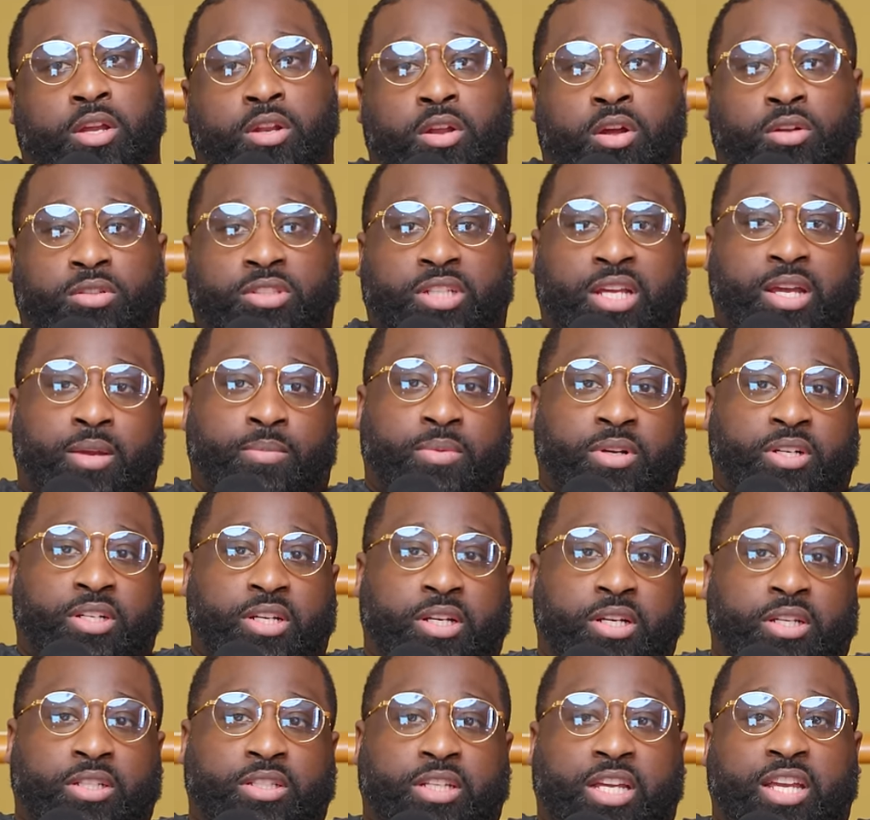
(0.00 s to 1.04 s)
You know what I'm saying?
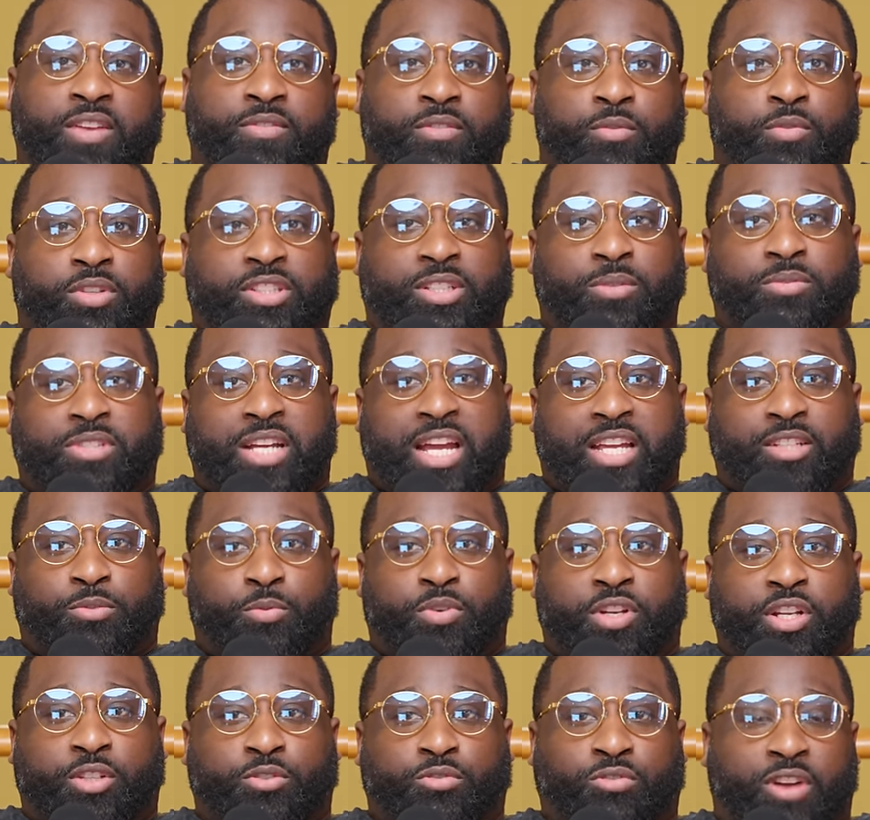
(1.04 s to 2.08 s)
Because even
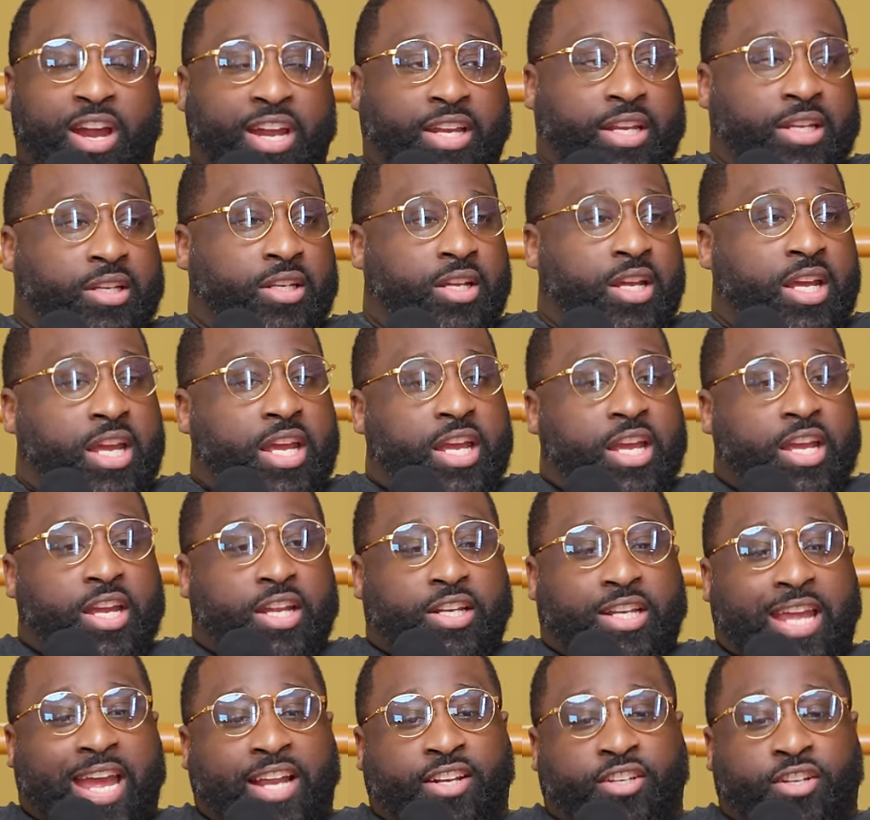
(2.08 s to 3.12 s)
when it's raining,
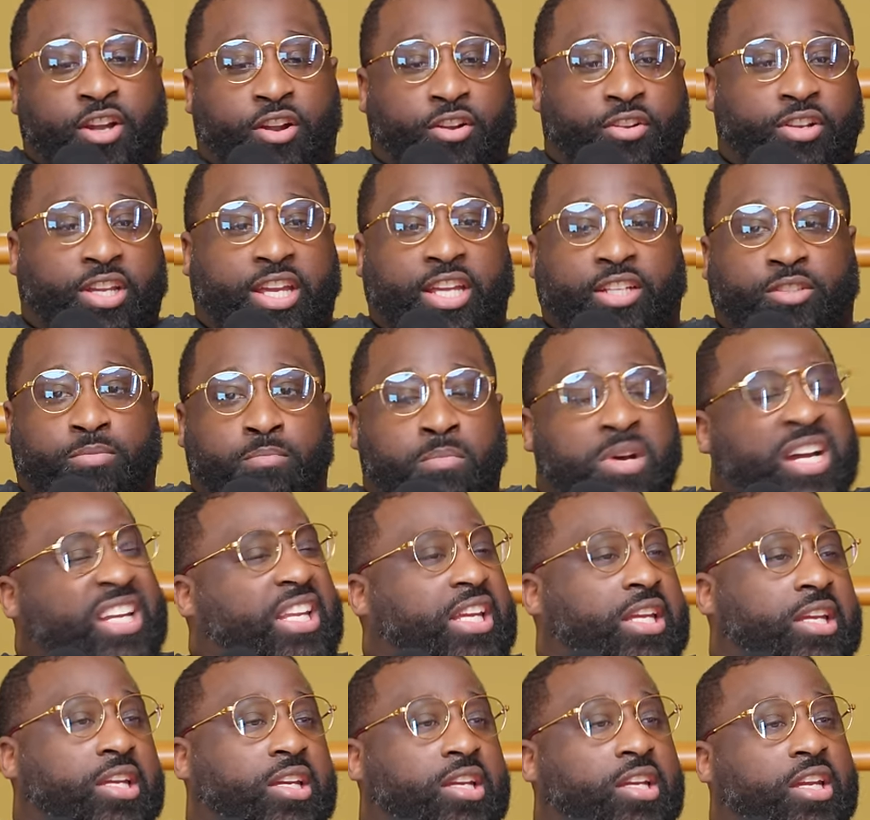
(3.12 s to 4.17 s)
that dirt gets
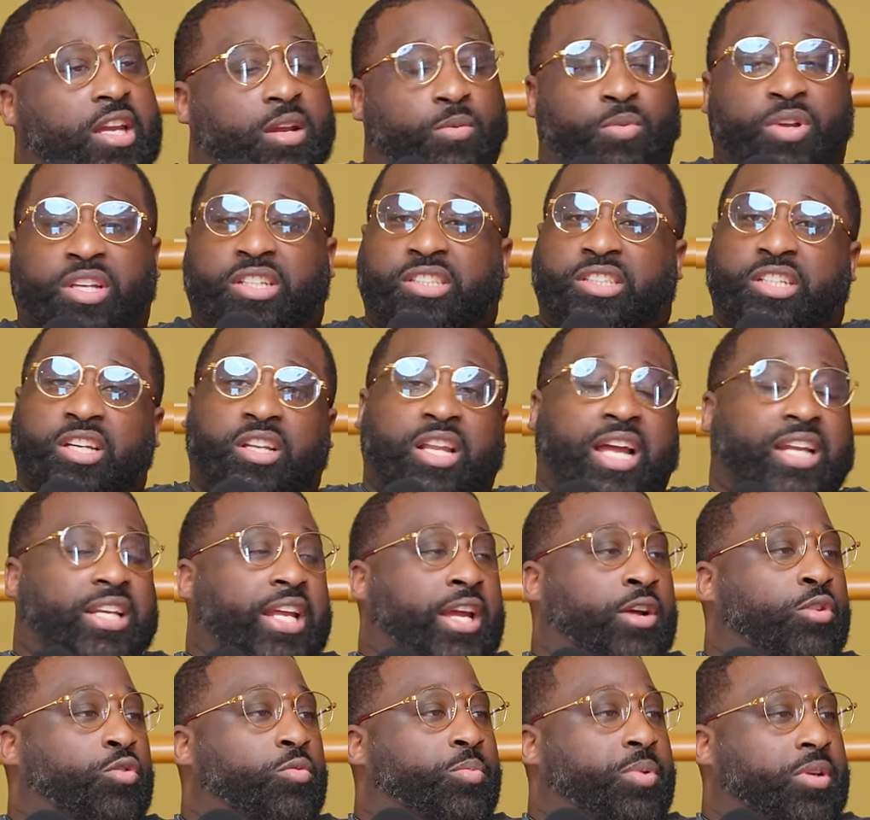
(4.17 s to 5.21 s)
muddy and we still out
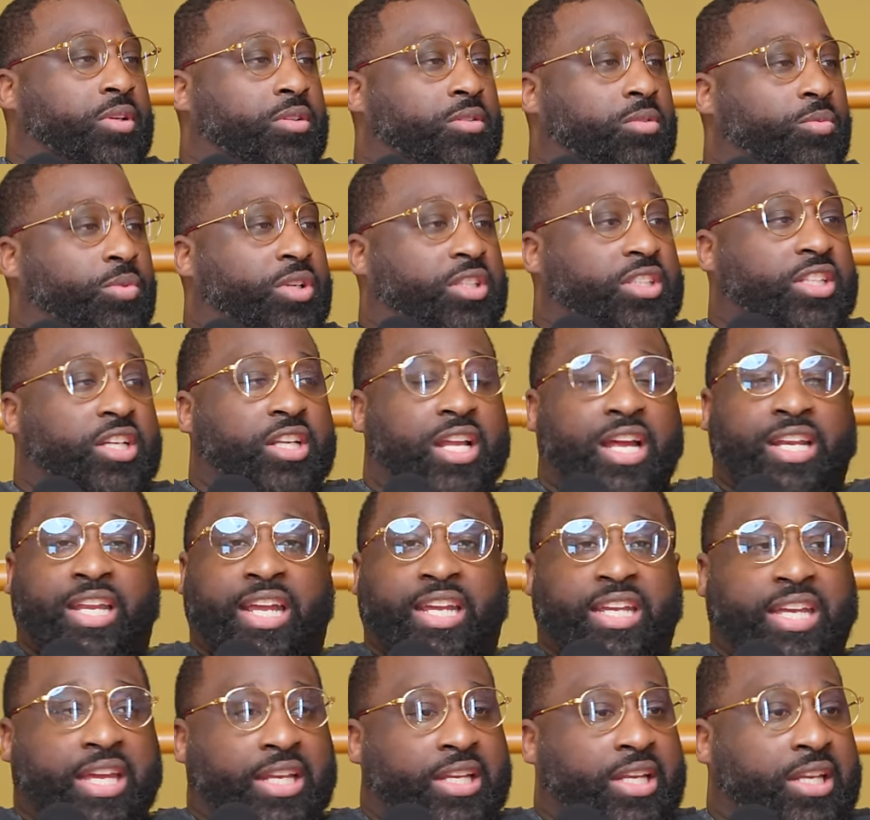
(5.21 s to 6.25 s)
there hooping. We still out
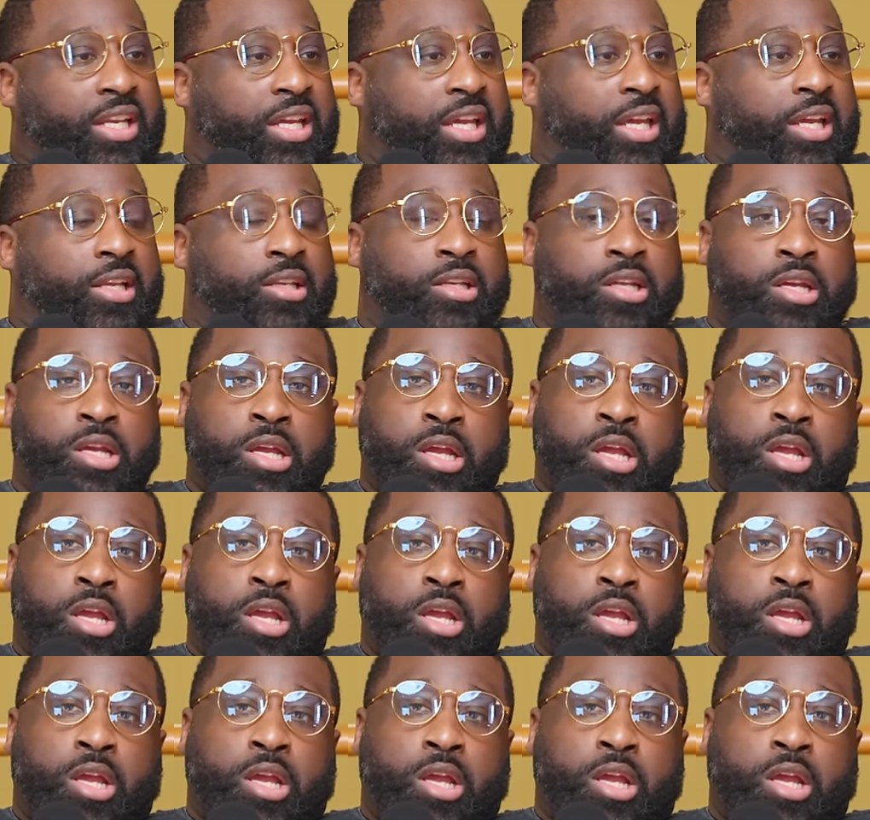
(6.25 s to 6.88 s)
there getting it in.